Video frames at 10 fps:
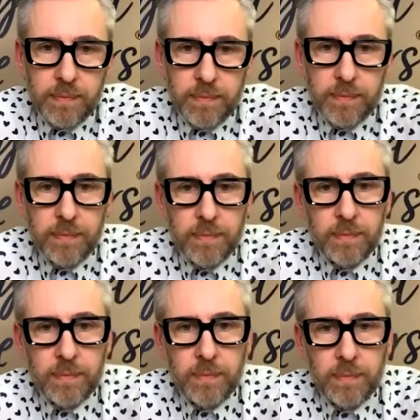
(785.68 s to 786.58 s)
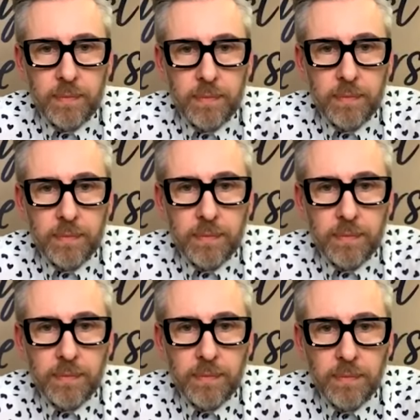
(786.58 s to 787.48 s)

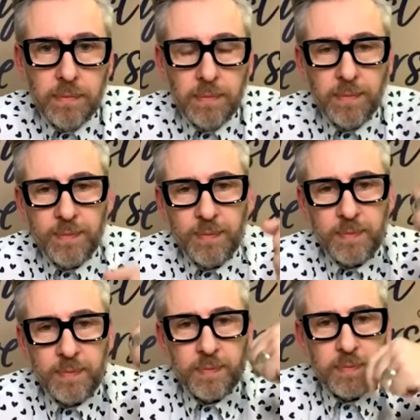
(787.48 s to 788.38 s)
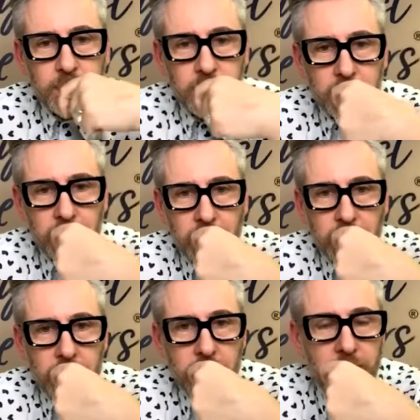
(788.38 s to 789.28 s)

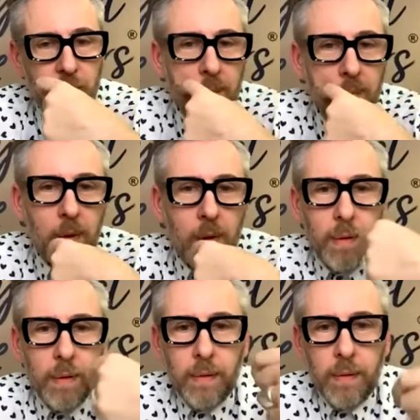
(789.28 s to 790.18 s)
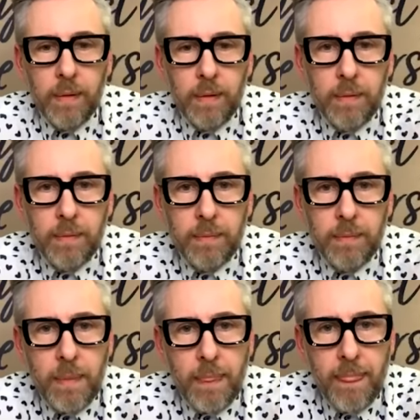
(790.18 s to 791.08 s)

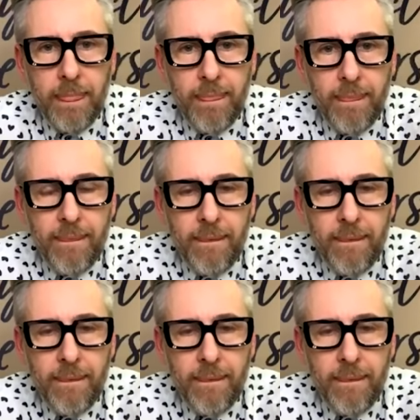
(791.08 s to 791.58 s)
(not speaking)